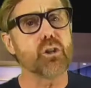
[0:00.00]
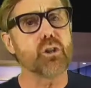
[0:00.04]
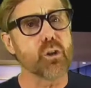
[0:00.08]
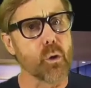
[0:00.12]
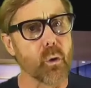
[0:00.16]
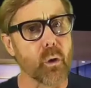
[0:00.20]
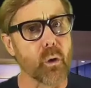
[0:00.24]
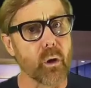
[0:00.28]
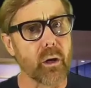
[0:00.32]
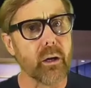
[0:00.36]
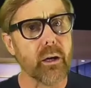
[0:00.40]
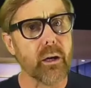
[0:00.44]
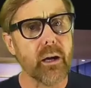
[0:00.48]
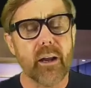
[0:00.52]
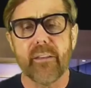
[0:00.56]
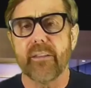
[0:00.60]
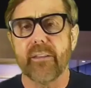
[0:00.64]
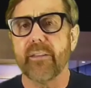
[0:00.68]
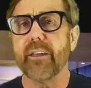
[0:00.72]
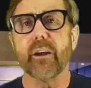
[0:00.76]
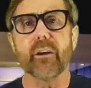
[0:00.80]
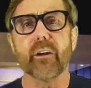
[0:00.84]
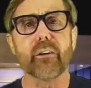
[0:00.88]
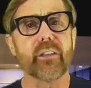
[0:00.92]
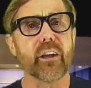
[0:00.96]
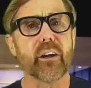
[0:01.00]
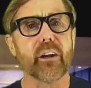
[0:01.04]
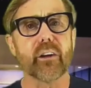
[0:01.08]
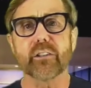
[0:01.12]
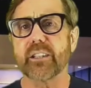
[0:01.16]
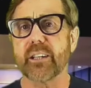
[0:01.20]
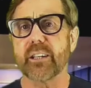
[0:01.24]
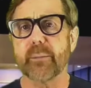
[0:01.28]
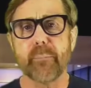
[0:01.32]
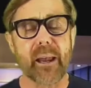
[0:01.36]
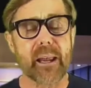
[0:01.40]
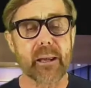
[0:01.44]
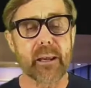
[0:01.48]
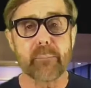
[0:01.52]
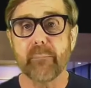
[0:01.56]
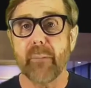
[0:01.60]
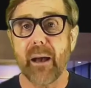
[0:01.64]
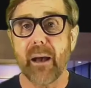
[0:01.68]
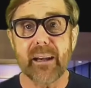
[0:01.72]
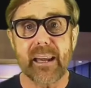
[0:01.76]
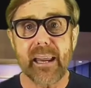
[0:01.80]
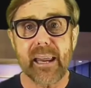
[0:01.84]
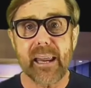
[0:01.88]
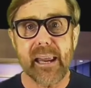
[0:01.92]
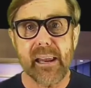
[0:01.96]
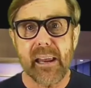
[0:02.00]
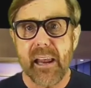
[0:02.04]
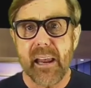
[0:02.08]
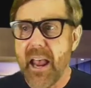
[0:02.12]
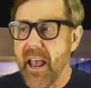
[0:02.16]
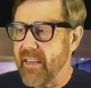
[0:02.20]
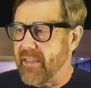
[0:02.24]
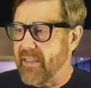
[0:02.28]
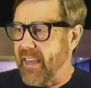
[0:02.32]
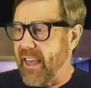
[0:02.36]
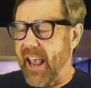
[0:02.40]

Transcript: Sure, they're there to make money.